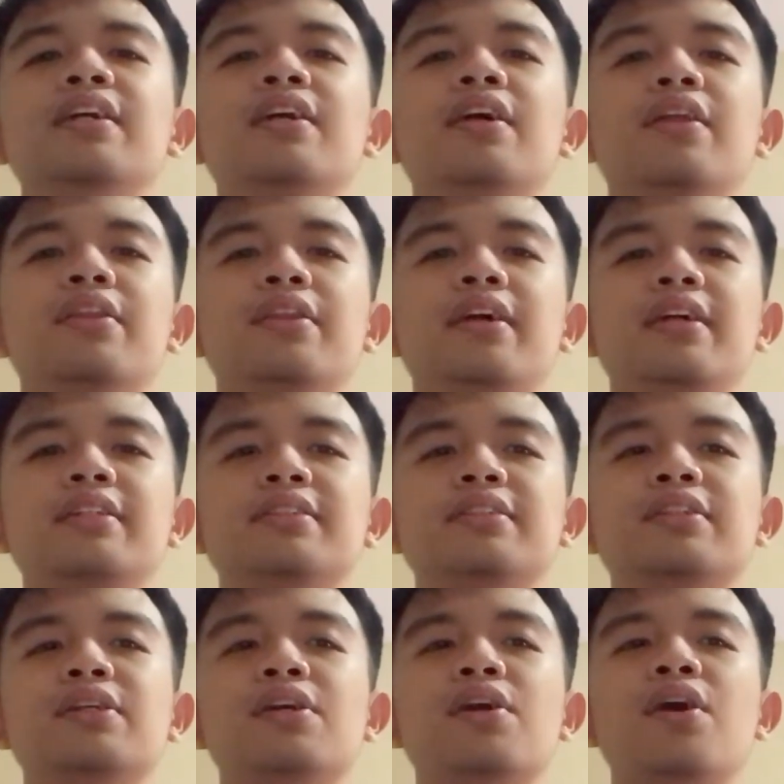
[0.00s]
Thus,
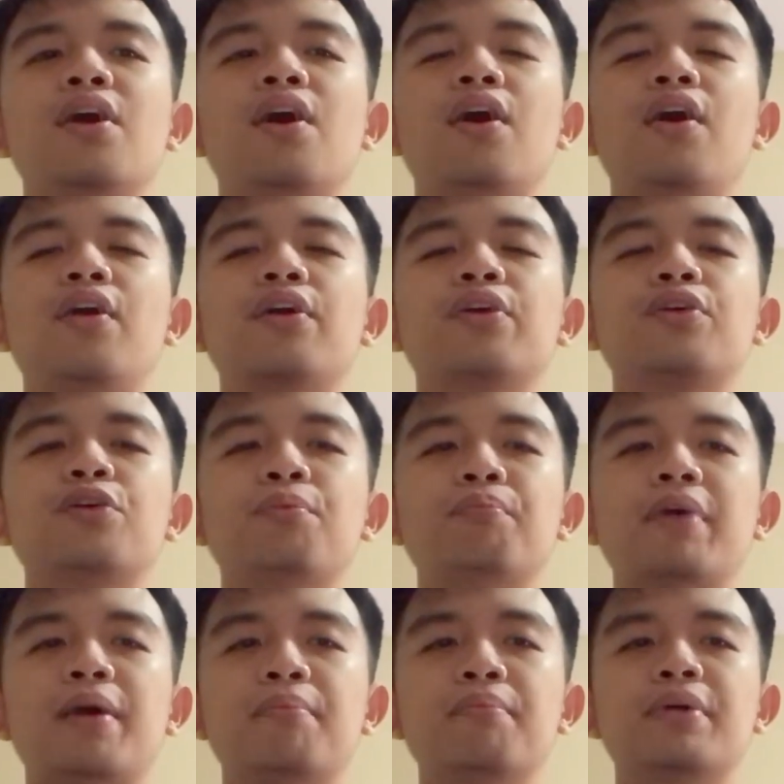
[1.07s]
all group
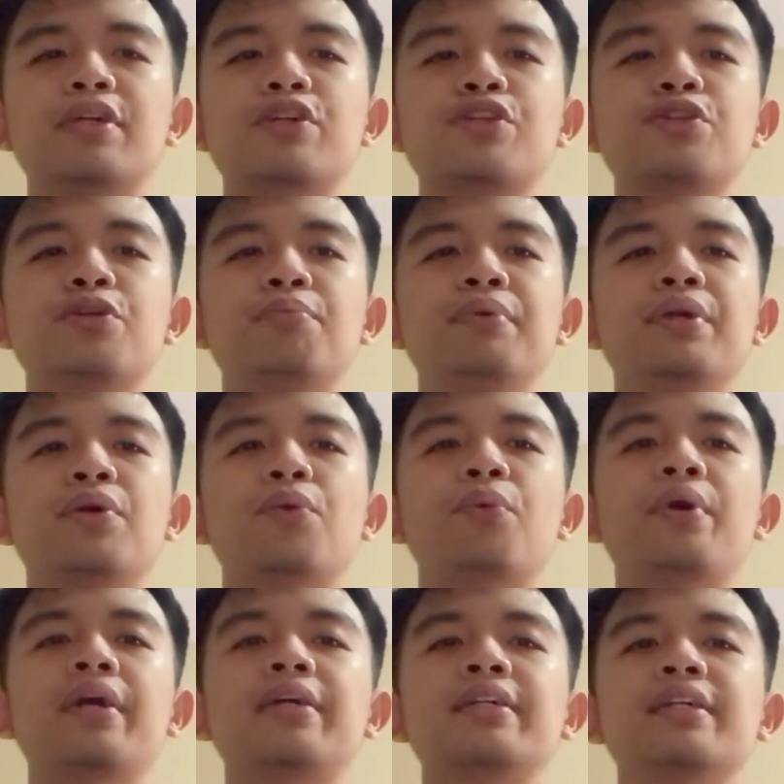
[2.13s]
members should be
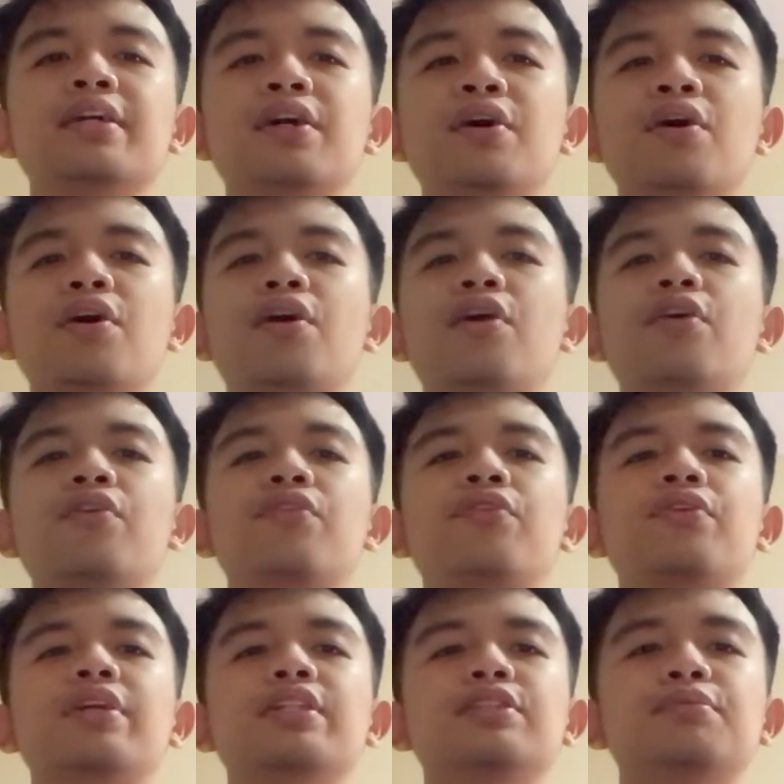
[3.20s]
aware of
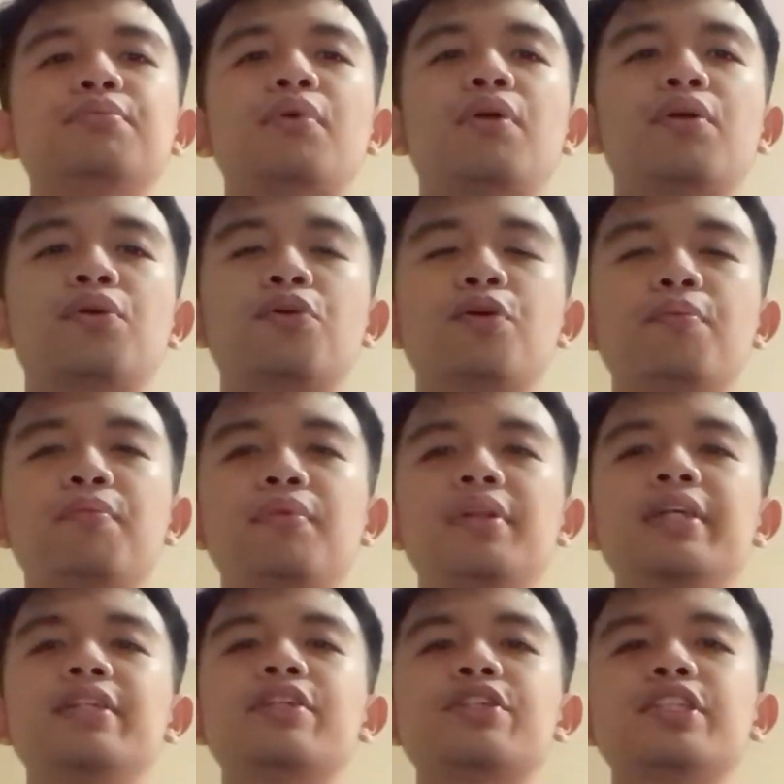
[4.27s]
3 small group
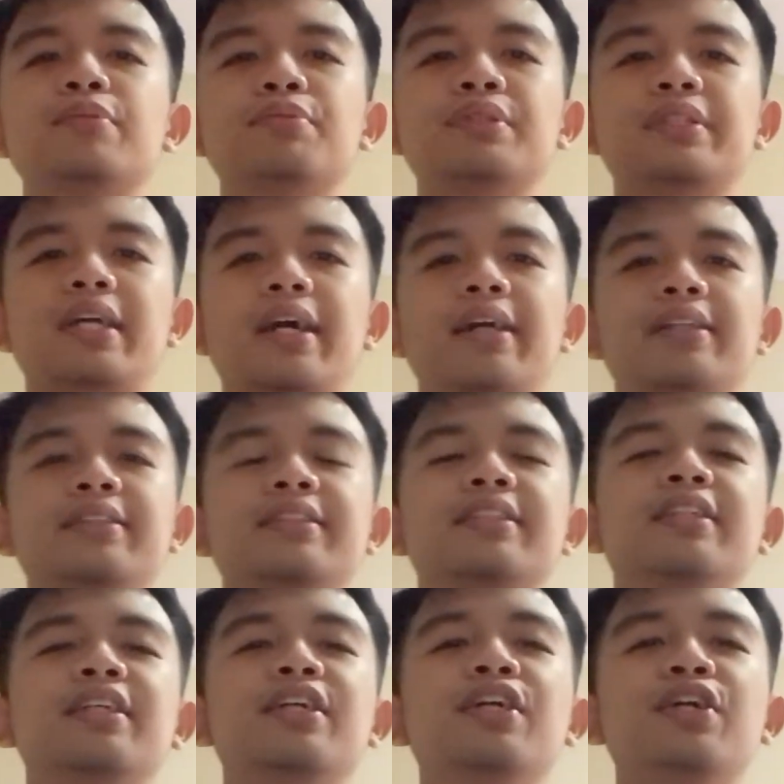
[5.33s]
leadership styles.
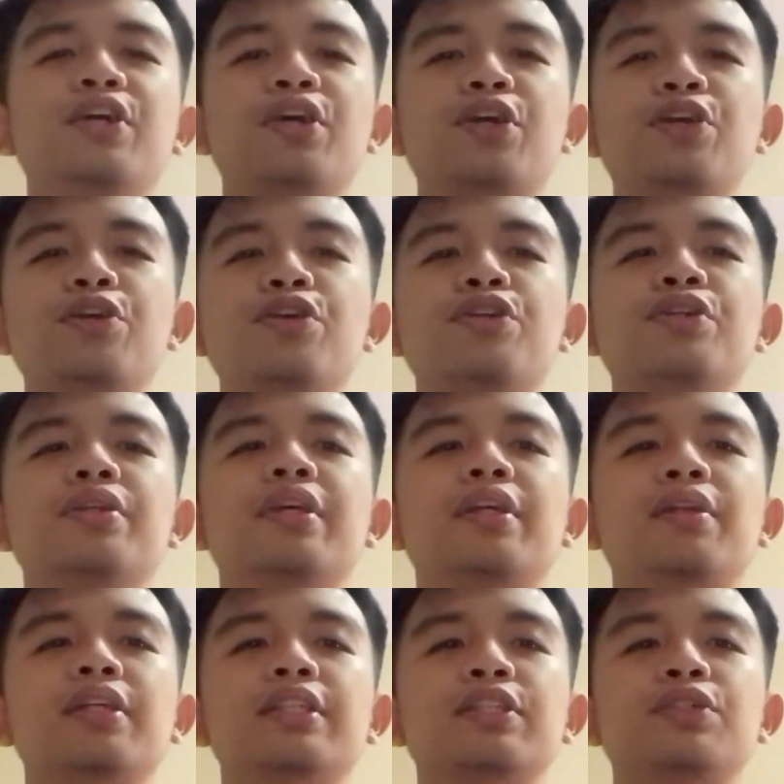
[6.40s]
You
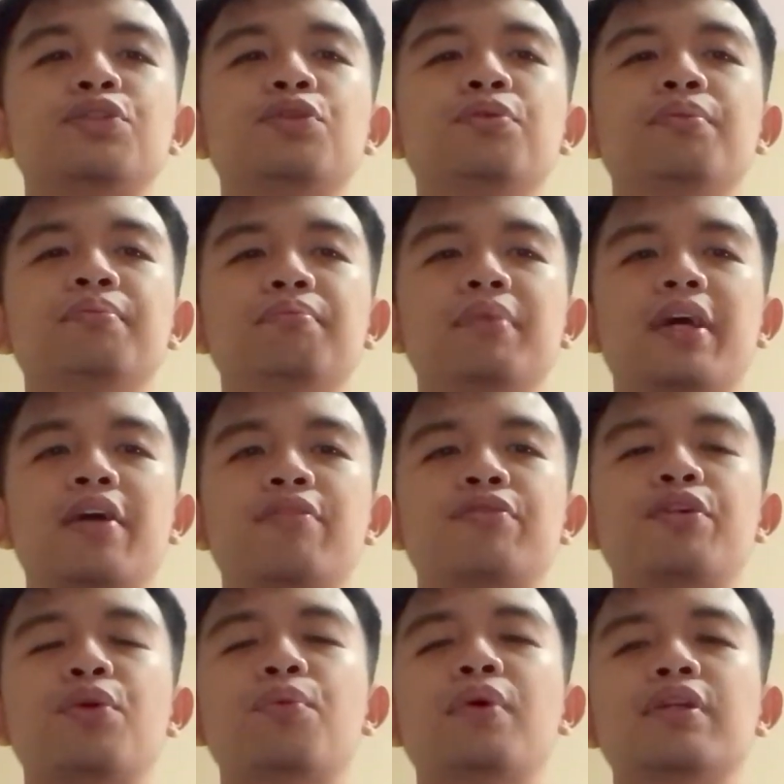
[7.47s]
shouldn't assume
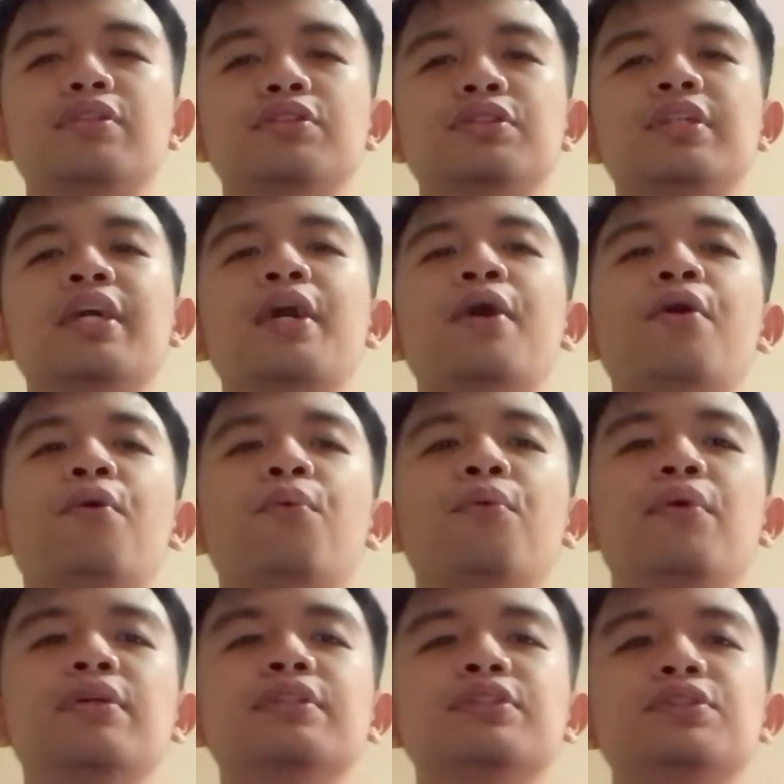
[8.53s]
everyone
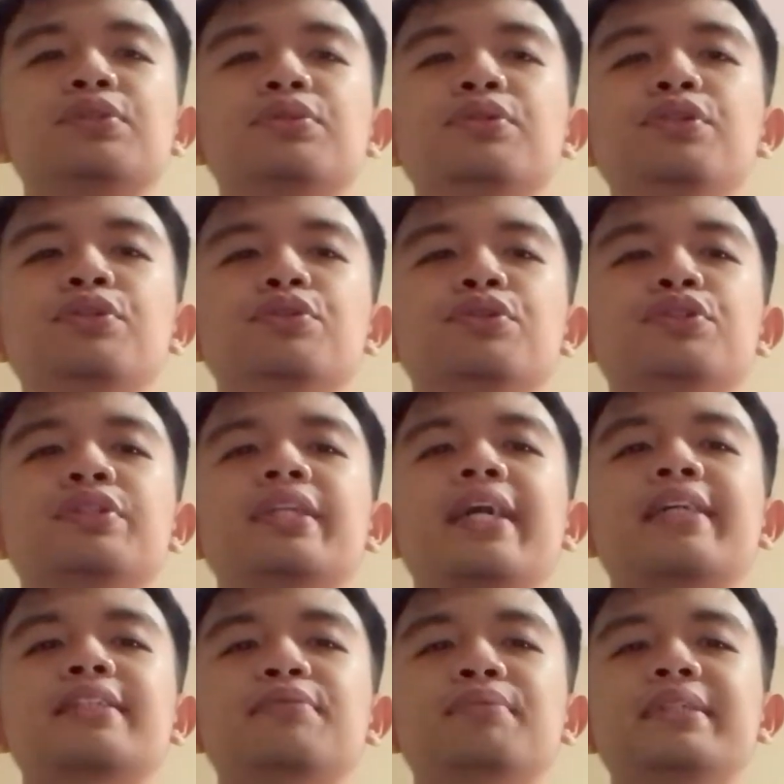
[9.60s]
wants to use
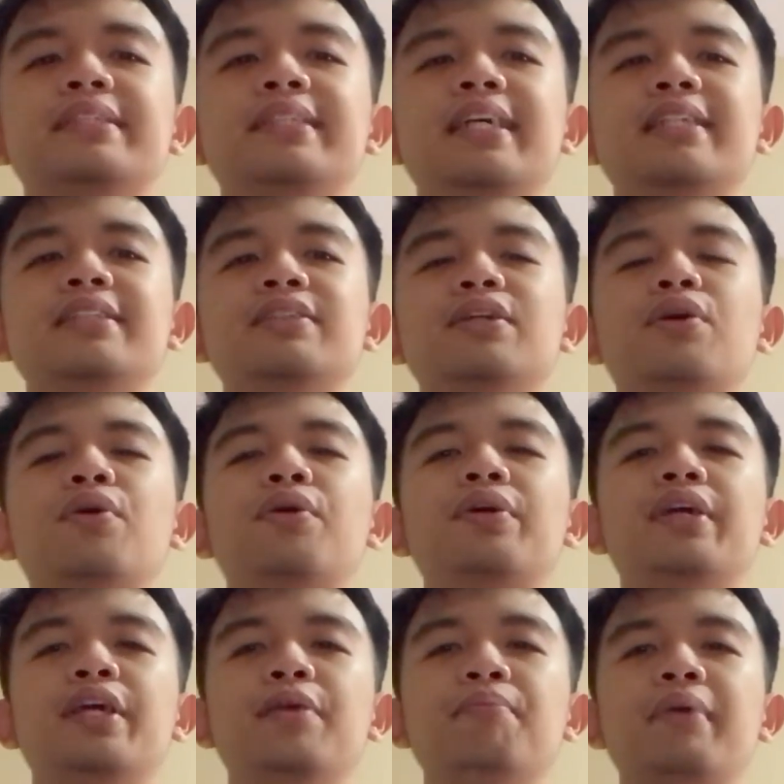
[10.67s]
text message or
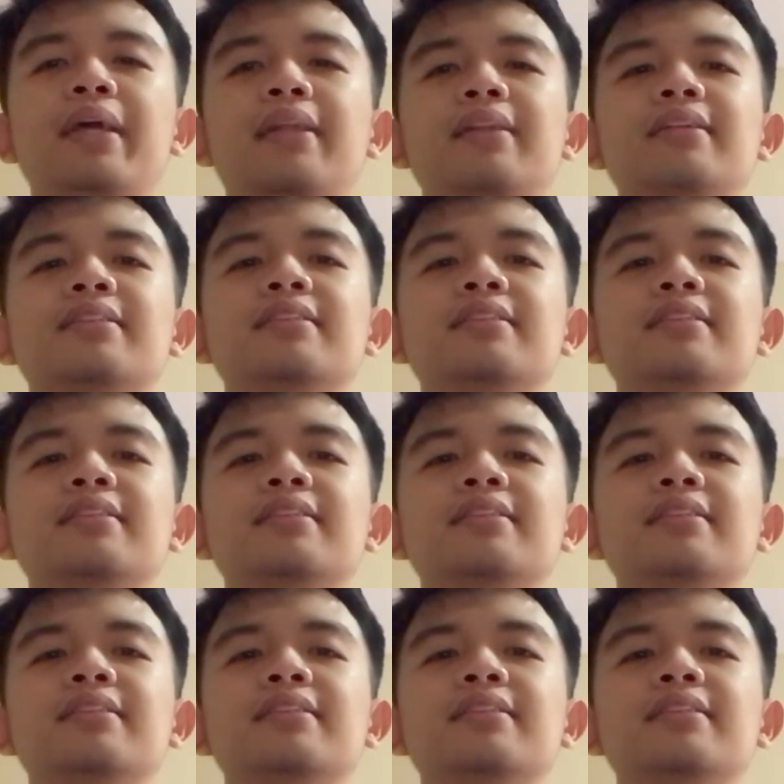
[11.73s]
email.